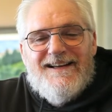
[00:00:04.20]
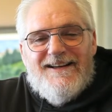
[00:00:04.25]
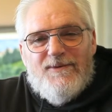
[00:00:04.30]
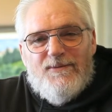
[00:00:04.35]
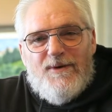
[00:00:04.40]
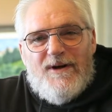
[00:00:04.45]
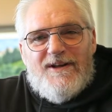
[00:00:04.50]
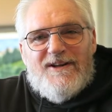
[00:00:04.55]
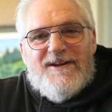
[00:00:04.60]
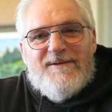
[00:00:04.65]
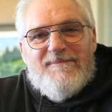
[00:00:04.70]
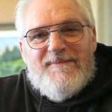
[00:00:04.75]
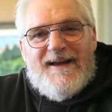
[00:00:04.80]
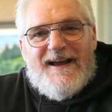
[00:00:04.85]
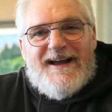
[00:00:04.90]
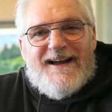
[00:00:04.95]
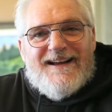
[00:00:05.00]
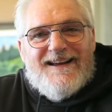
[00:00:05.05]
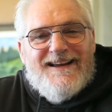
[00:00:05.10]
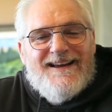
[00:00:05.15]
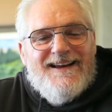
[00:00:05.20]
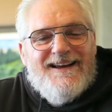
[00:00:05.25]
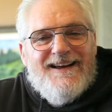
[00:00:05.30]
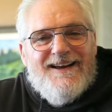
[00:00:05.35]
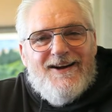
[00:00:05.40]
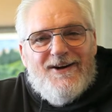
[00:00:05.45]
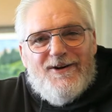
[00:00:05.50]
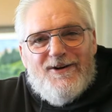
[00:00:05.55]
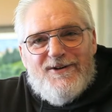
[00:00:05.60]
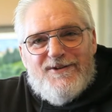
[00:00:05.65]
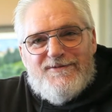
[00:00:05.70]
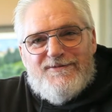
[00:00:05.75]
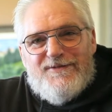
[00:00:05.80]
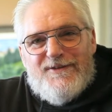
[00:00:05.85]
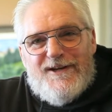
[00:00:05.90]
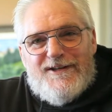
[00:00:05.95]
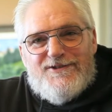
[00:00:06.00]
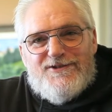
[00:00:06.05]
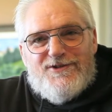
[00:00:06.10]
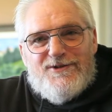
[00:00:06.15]
Welcome back. Our old
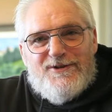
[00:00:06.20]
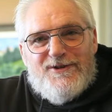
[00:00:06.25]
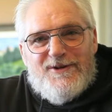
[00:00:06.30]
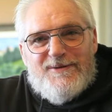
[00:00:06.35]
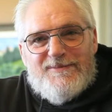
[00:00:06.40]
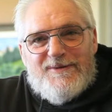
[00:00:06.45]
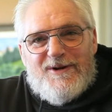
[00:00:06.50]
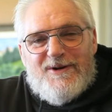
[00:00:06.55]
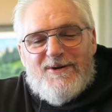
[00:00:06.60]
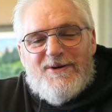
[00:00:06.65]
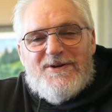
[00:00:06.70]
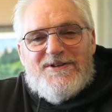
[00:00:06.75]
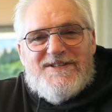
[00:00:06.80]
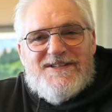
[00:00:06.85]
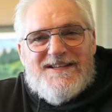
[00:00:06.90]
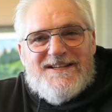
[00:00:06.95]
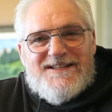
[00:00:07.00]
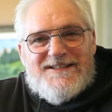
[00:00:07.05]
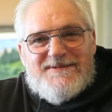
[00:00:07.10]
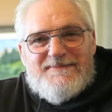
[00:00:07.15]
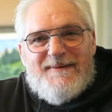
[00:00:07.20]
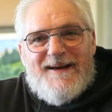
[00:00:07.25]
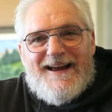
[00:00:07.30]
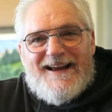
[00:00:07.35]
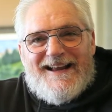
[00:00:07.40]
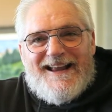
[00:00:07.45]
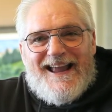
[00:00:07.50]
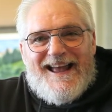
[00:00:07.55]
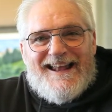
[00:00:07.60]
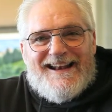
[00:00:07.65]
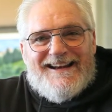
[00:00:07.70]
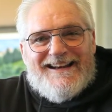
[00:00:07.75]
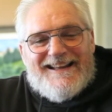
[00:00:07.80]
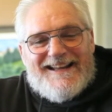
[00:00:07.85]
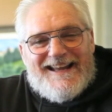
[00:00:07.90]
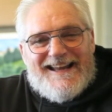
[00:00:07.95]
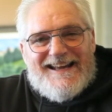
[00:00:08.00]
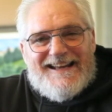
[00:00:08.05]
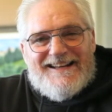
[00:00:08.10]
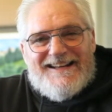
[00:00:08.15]
friend Jerome Corsi is back at it
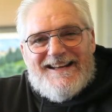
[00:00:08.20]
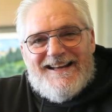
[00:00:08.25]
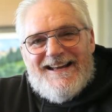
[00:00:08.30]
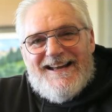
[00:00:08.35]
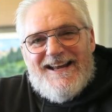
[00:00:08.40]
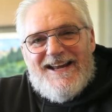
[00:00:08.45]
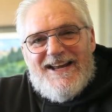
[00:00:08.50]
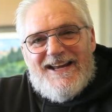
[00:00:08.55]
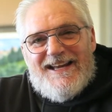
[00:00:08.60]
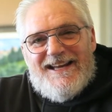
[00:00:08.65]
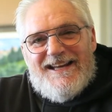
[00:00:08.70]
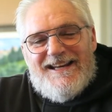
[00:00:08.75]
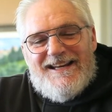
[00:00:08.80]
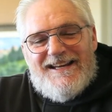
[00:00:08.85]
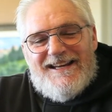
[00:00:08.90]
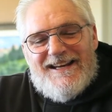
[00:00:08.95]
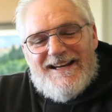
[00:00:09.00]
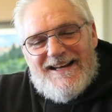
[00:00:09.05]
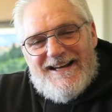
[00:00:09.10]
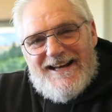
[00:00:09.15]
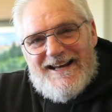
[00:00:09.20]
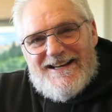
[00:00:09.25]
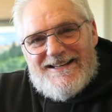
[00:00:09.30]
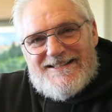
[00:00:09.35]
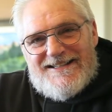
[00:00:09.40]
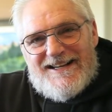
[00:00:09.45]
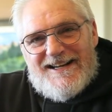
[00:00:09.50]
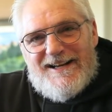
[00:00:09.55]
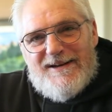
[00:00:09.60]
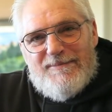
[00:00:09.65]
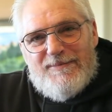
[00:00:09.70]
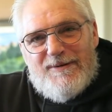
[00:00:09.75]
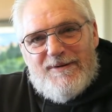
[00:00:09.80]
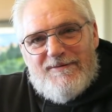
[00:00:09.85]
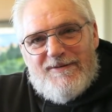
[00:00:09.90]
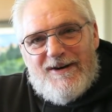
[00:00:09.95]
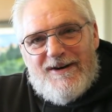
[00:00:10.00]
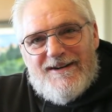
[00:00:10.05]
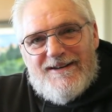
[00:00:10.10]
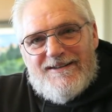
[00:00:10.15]
again. He has a couple
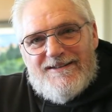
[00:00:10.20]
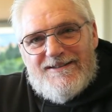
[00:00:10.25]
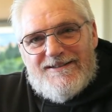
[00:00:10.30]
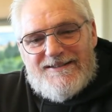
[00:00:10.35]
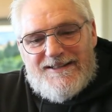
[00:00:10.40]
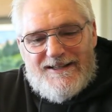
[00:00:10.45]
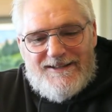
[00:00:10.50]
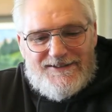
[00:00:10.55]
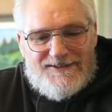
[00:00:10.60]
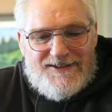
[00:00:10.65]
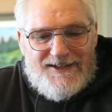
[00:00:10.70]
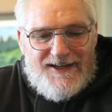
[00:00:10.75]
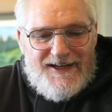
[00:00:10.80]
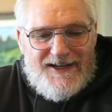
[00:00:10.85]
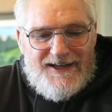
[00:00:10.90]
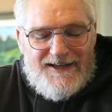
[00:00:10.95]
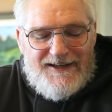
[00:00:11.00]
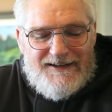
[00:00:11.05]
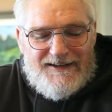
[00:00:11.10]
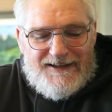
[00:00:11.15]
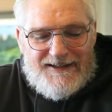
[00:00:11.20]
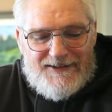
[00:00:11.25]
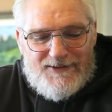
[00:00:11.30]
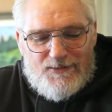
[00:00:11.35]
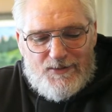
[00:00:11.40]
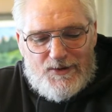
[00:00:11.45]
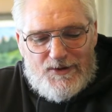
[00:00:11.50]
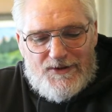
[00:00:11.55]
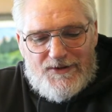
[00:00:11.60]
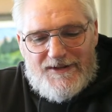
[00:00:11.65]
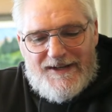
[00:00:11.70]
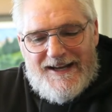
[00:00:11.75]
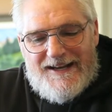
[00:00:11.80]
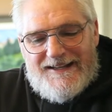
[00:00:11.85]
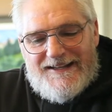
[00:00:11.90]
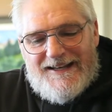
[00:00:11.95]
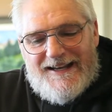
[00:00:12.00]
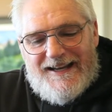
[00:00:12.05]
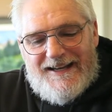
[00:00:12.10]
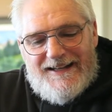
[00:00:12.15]
of articles out today on
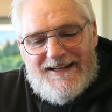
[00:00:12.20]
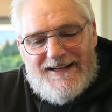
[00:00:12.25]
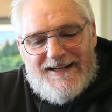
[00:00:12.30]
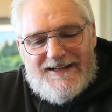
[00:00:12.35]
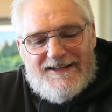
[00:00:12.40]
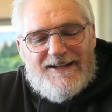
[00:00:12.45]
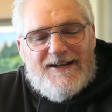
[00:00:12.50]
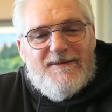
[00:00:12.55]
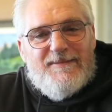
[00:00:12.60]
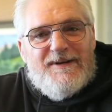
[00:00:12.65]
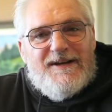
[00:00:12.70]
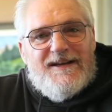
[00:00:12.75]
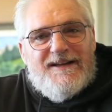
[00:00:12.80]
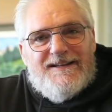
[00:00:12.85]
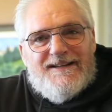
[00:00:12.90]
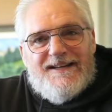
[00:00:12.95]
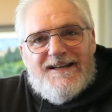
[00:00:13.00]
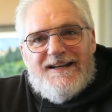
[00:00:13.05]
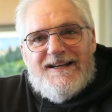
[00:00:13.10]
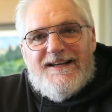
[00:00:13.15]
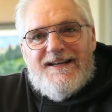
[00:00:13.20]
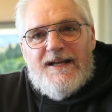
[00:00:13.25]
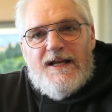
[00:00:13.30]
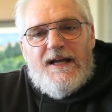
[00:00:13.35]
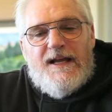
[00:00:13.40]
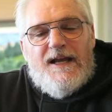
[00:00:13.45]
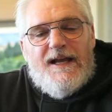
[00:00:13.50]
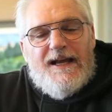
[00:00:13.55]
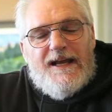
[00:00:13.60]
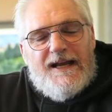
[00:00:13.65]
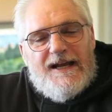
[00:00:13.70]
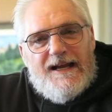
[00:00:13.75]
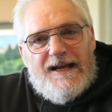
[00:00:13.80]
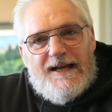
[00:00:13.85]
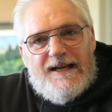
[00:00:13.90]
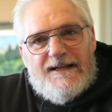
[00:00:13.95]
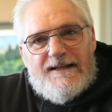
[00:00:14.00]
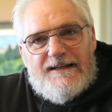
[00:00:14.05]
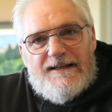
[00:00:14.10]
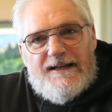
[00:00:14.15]
WorldNet Daily on WND.
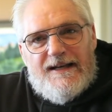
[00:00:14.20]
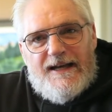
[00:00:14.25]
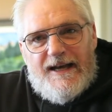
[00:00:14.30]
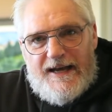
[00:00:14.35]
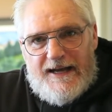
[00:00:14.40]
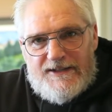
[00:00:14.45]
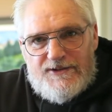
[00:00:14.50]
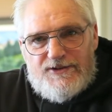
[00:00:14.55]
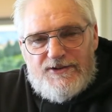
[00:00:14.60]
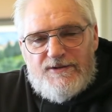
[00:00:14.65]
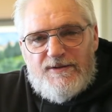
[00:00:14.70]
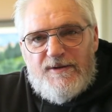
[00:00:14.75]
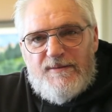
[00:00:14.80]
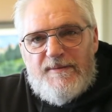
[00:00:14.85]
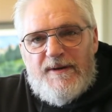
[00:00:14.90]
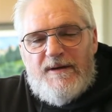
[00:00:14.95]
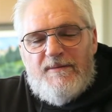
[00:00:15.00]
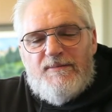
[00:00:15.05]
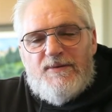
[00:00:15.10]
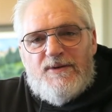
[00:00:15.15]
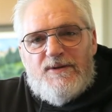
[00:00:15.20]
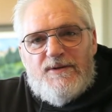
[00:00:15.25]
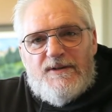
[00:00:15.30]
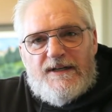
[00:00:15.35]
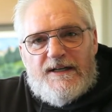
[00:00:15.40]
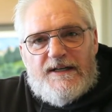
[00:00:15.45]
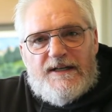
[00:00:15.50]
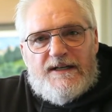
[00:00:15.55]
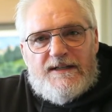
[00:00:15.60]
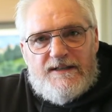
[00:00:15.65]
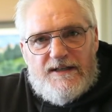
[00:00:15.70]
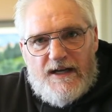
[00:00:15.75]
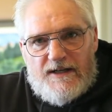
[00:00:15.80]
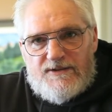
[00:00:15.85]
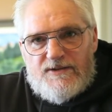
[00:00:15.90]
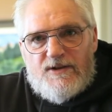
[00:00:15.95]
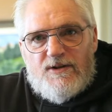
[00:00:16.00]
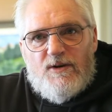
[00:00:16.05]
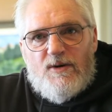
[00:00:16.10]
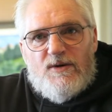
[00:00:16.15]
And as you remember,
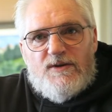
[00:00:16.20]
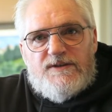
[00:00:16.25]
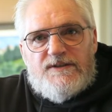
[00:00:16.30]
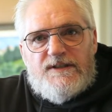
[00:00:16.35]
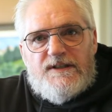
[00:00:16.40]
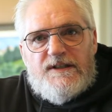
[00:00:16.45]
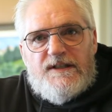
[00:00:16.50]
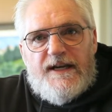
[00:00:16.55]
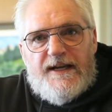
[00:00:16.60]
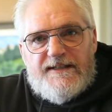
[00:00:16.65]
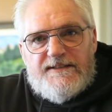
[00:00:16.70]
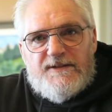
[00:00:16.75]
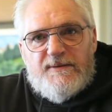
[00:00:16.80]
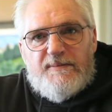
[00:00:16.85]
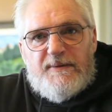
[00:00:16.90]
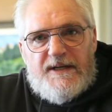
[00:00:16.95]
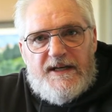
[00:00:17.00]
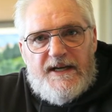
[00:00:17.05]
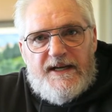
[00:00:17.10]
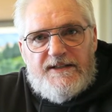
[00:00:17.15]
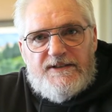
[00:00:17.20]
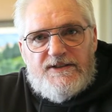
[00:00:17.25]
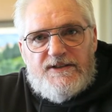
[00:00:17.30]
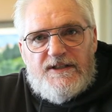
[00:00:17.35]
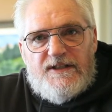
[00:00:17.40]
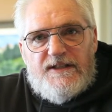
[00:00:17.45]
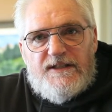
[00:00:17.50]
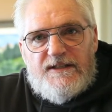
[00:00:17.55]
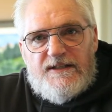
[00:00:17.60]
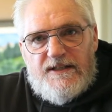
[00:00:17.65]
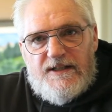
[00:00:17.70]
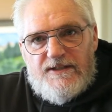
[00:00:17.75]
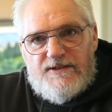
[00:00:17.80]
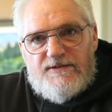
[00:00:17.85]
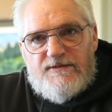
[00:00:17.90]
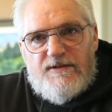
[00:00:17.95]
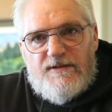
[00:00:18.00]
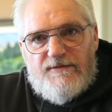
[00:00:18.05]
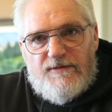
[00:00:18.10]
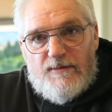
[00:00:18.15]
Dr. Corsi has a PhD in
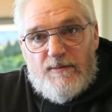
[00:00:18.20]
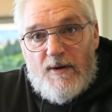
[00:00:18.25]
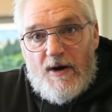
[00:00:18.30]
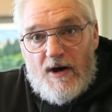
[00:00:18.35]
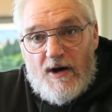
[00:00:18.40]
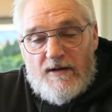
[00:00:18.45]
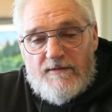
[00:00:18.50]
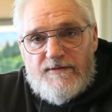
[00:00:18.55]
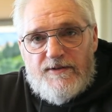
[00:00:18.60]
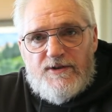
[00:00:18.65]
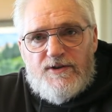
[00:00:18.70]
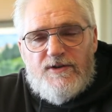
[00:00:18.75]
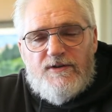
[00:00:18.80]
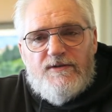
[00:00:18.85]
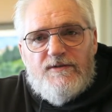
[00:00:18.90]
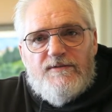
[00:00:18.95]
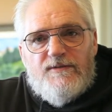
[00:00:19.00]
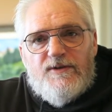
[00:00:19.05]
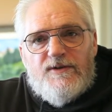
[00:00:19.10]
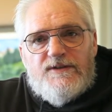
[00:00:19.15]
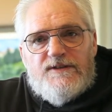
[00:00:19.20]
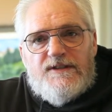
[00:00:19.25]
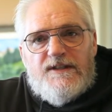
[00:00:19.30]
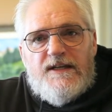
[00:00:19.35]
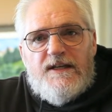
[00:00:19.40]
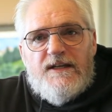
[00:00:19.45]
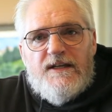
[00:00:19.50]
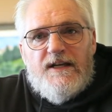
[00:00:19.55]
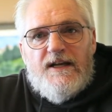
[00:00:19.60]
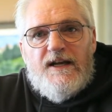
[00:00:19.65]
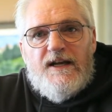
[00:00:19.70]
history from Harvard University.